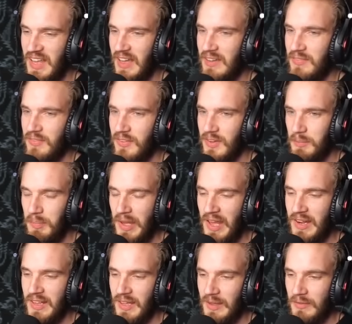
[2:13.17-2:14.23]
life, a
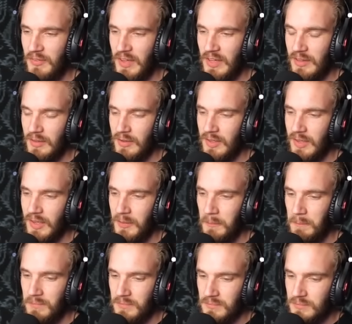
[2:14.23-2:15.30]
pancake fail, okay.
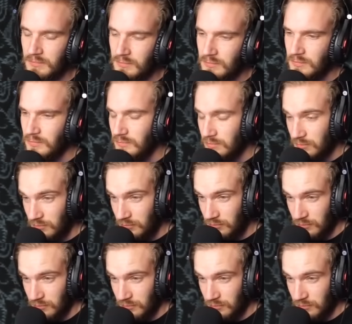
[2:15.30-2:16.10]
Yeah.